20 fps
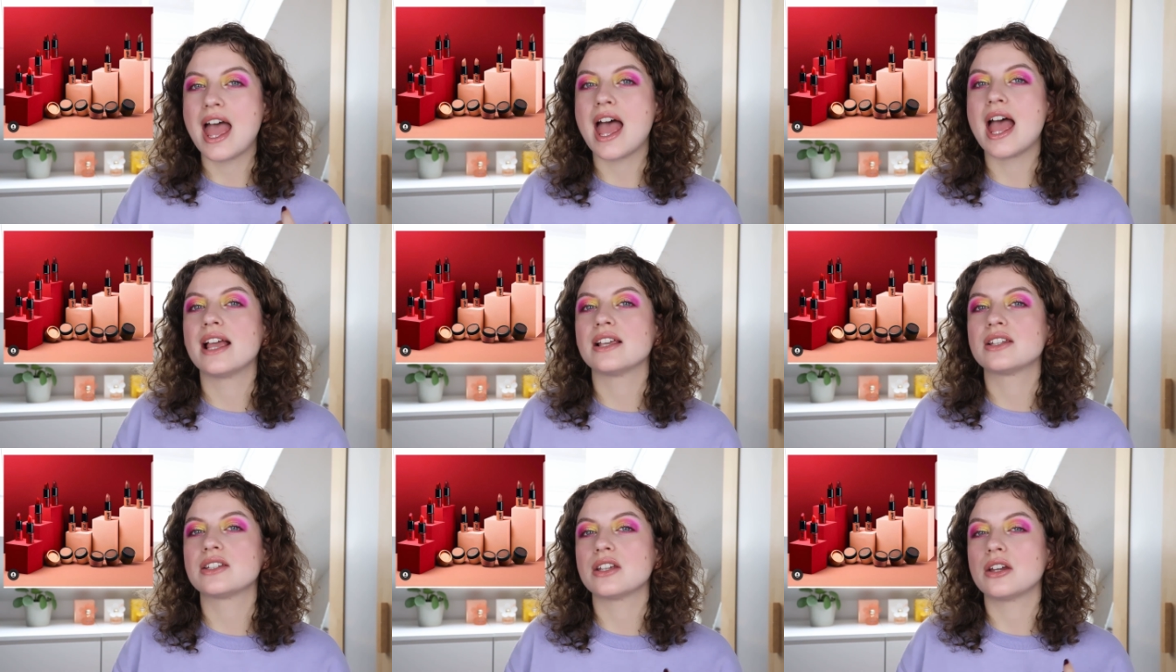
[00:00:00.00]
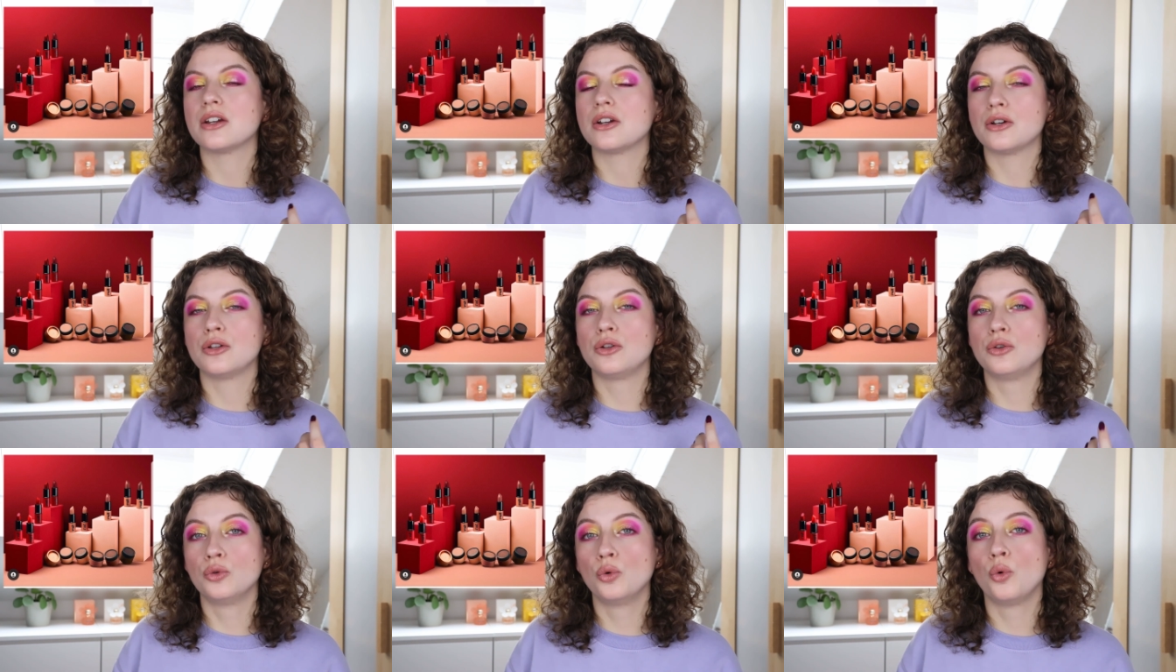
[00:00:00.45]
as
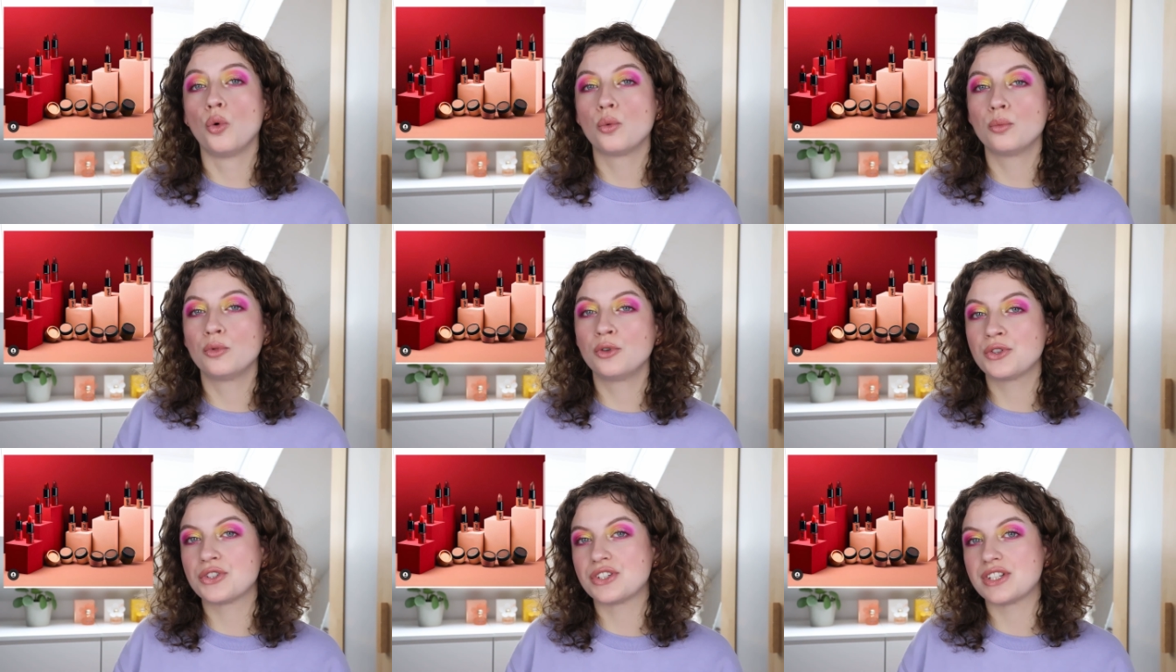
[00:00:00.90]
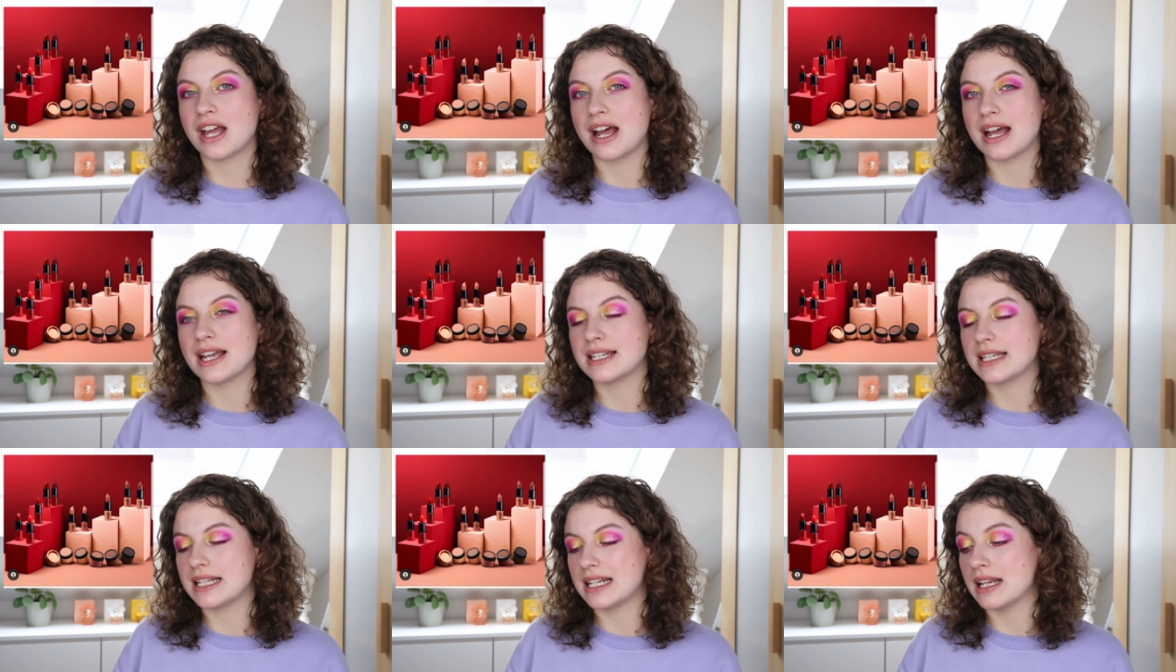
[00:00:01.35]
a normal
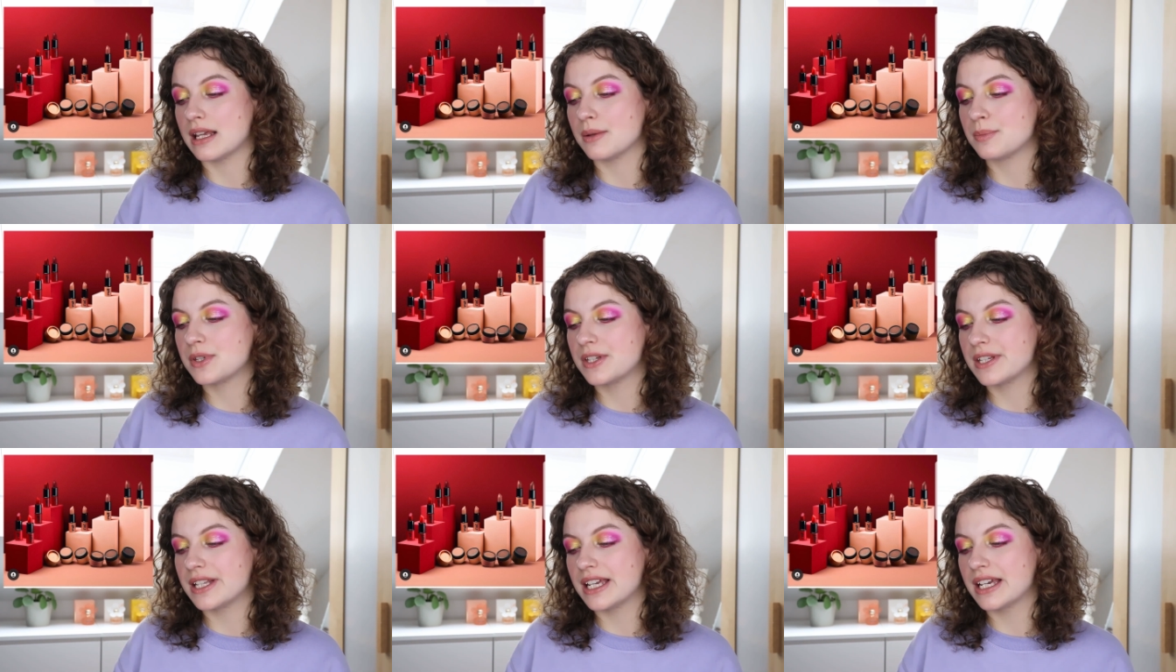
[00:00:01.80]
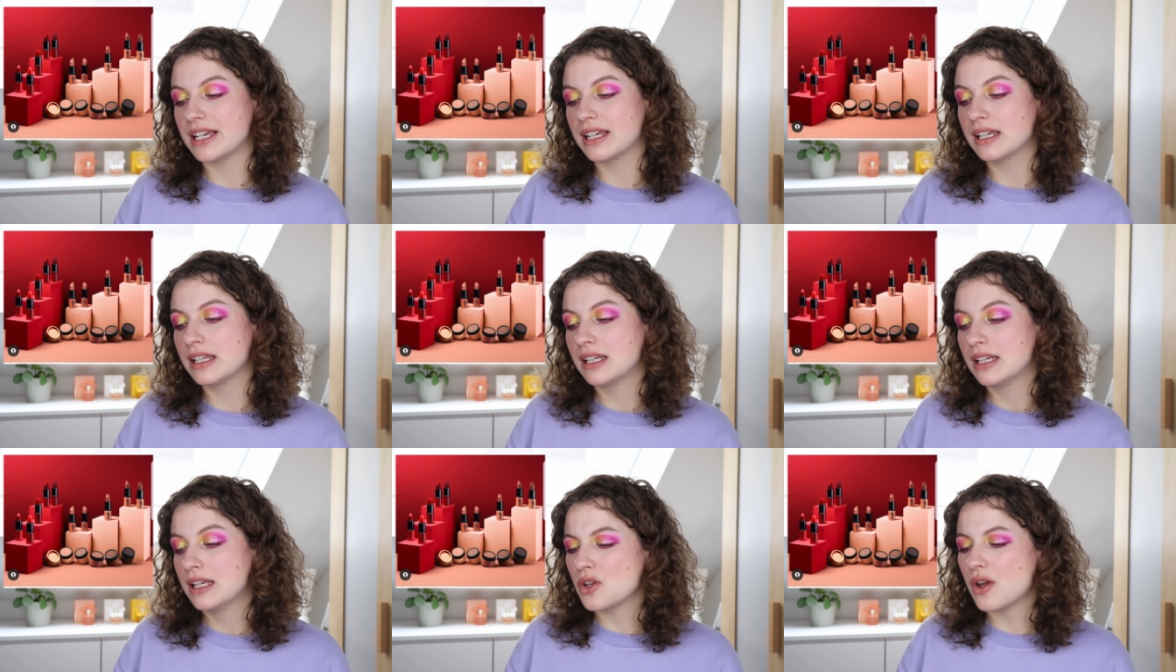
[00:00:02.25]
sized
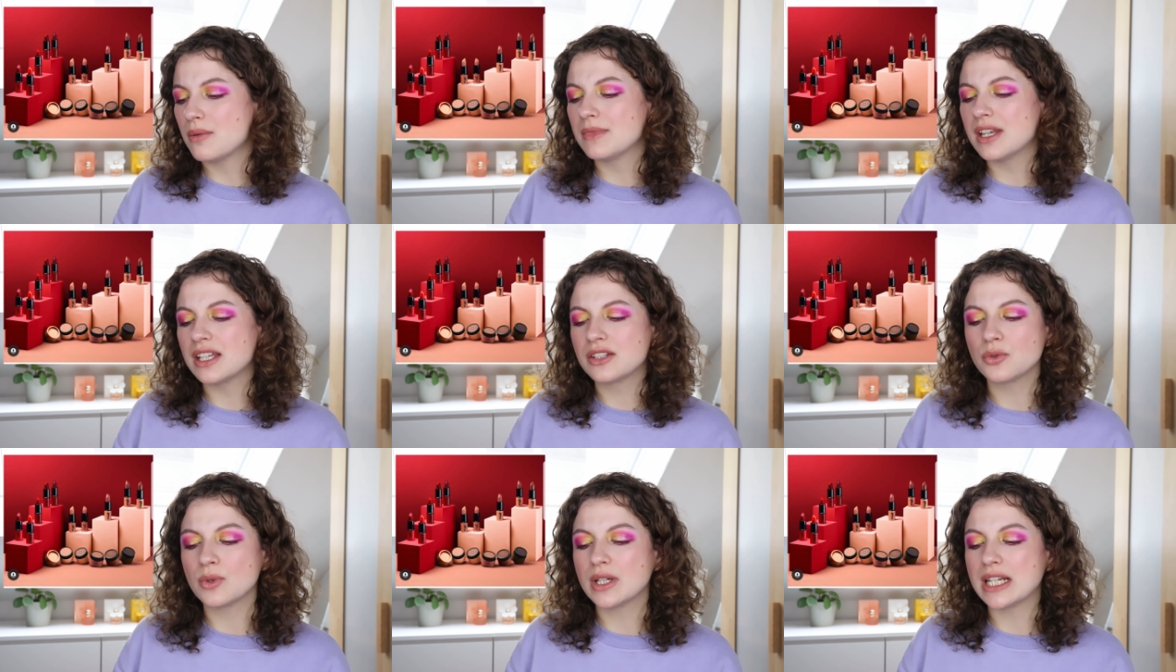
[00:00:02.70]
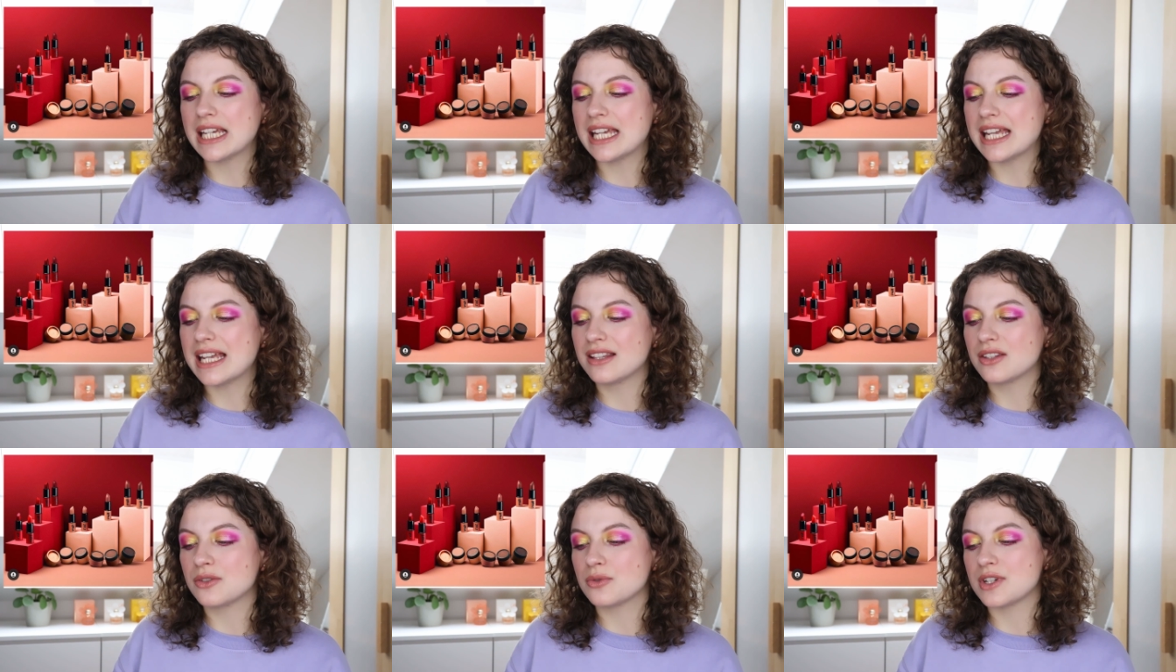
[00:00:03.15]
lipstick. So I'm not really
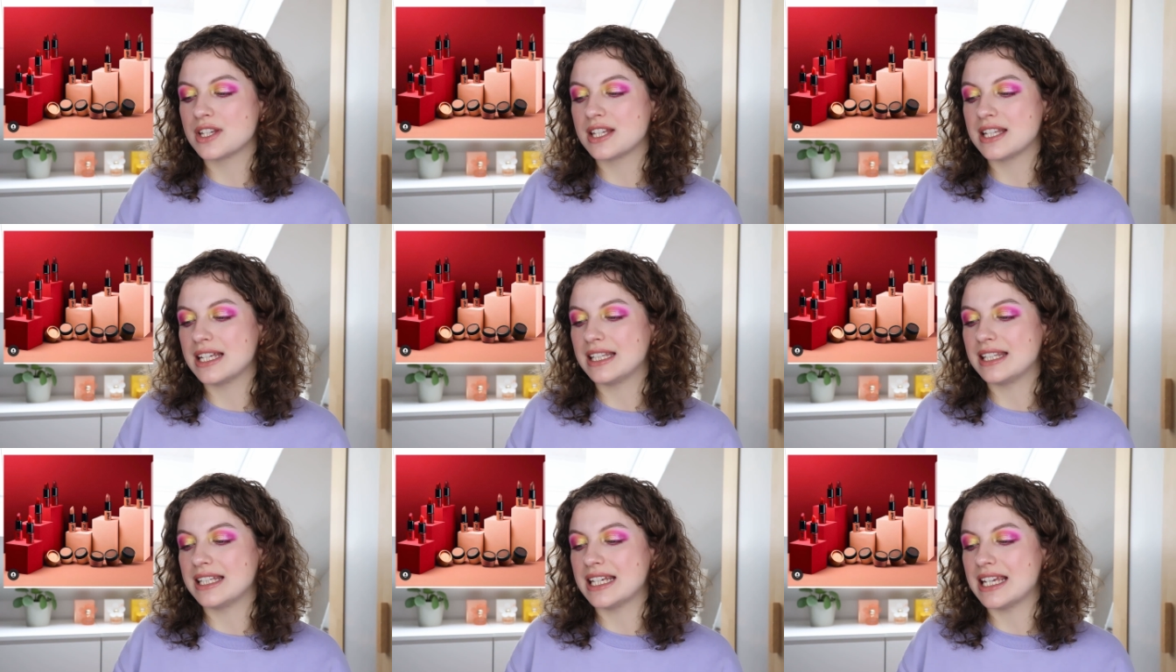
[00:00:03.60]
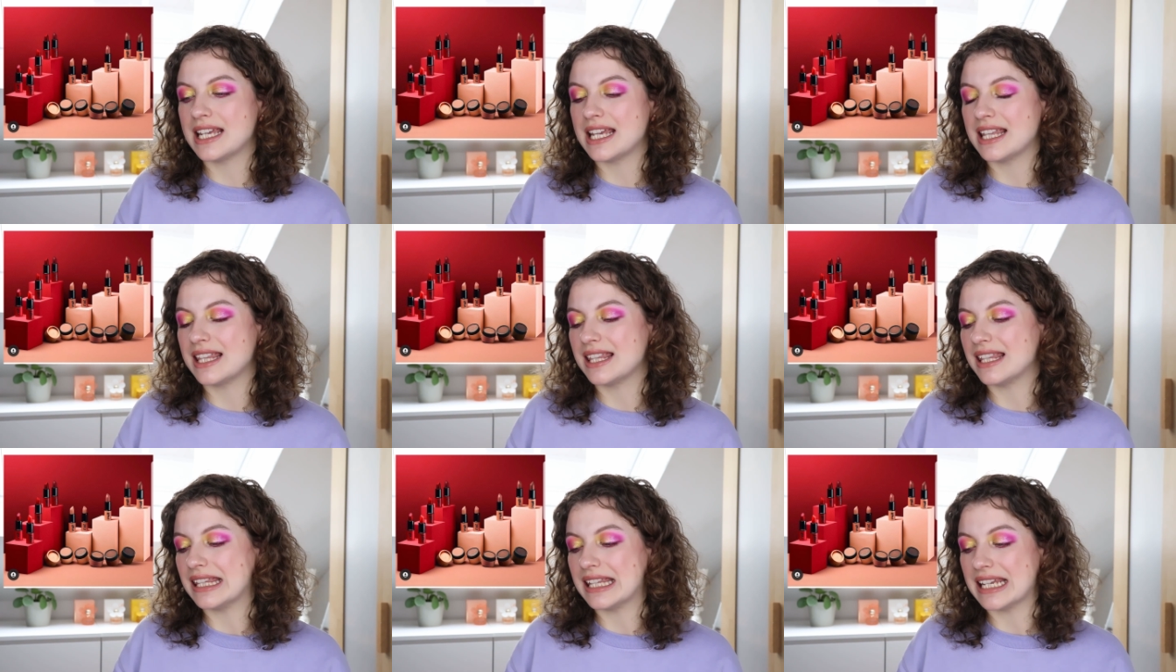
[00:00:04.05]
interested
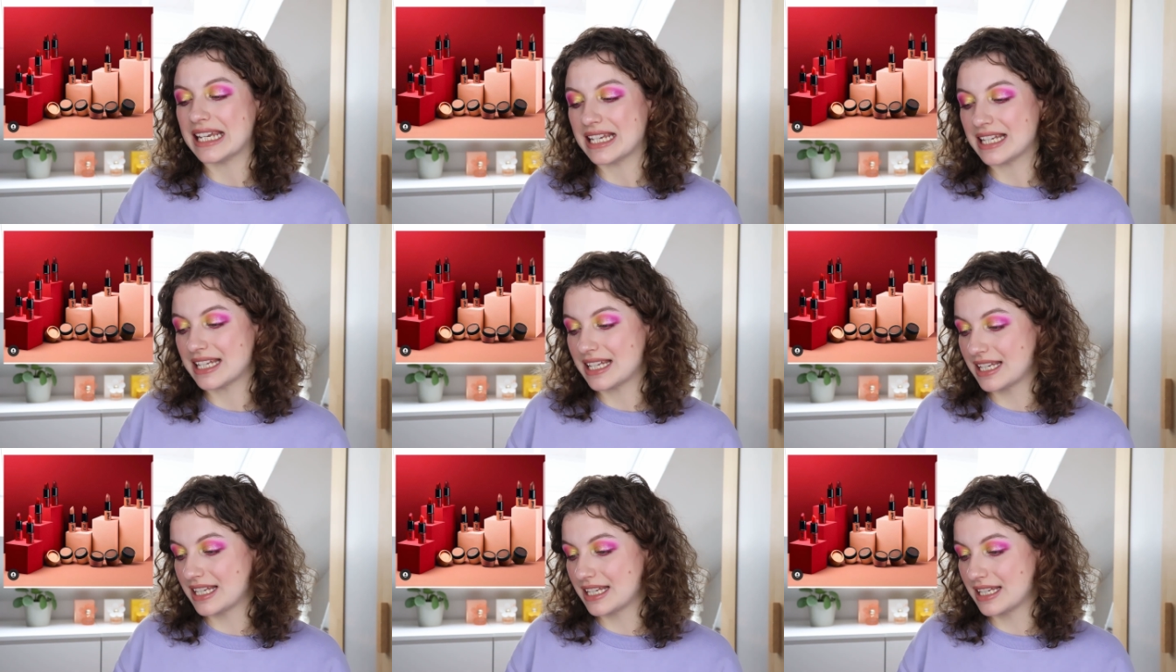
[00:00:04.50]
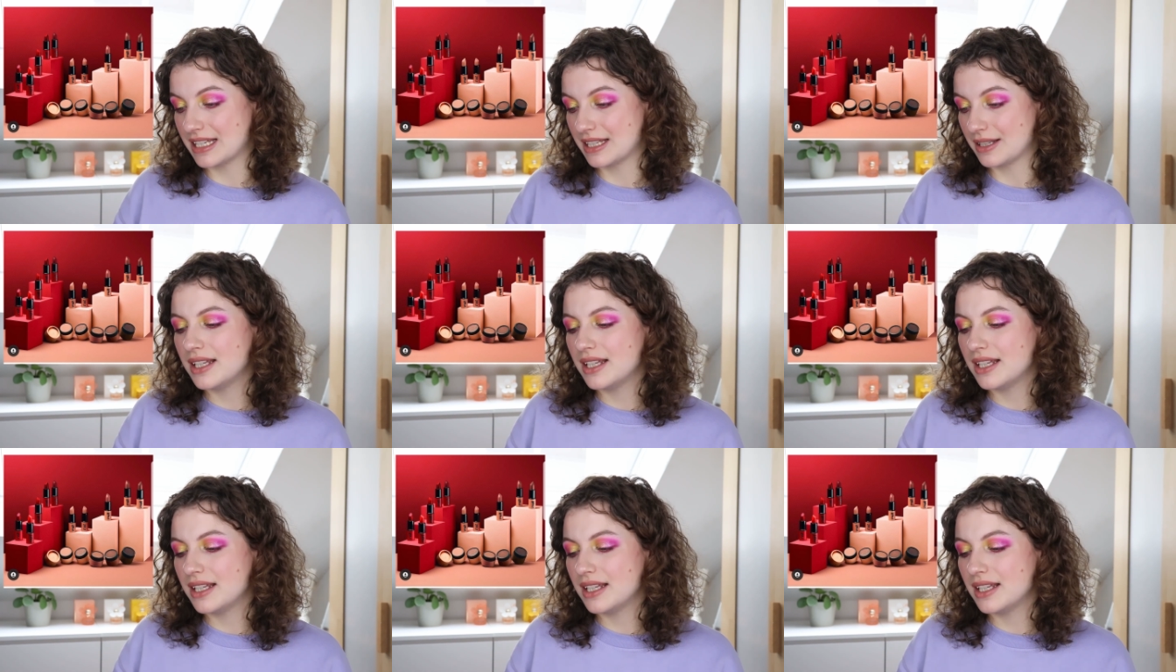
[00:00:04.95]
in this.